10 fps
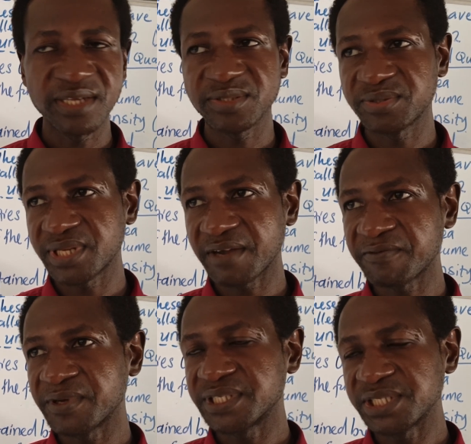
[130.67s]
So
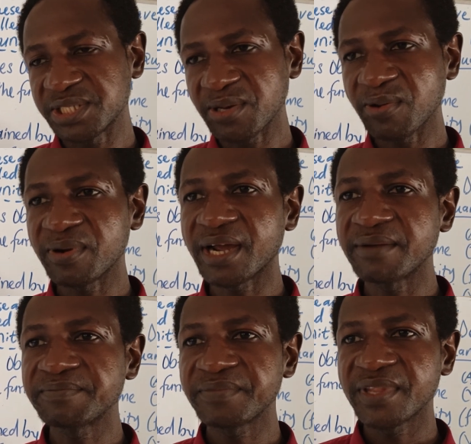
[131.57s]
therefore it is
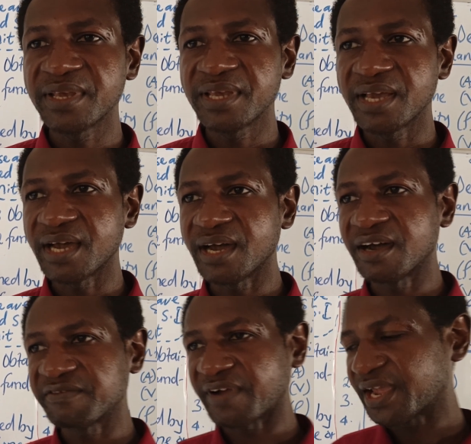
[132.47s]
kilogram
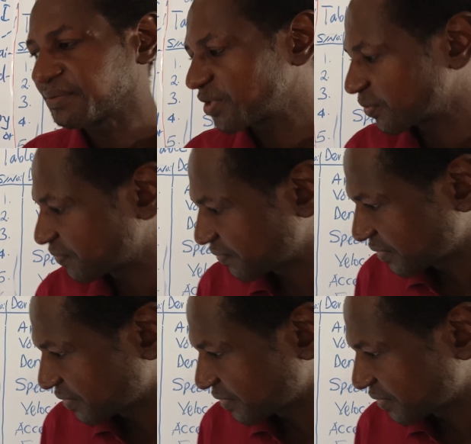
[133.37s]
per inch cube.